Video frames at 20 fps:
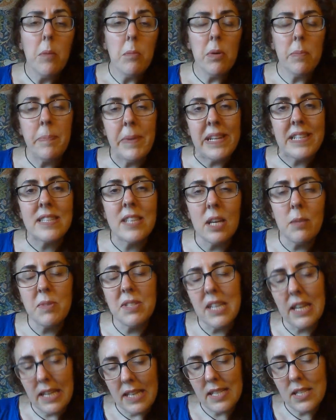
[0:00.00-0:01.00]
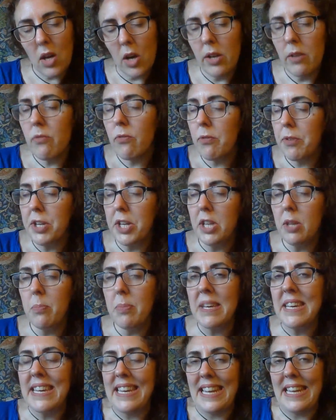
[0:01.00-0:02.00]
But bedtime snack is kind of really the
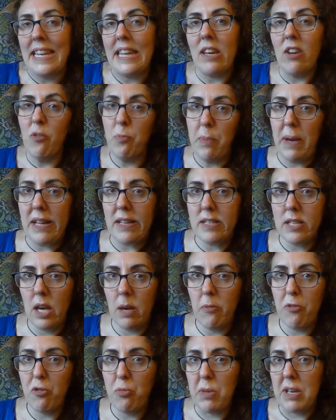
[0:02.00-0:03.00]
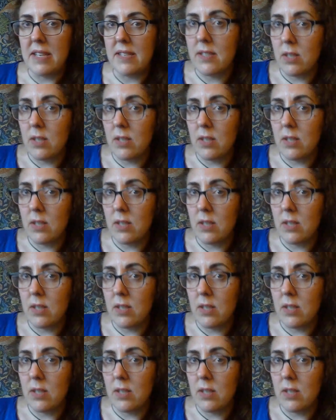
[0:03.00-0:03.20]
beginning of bedtime for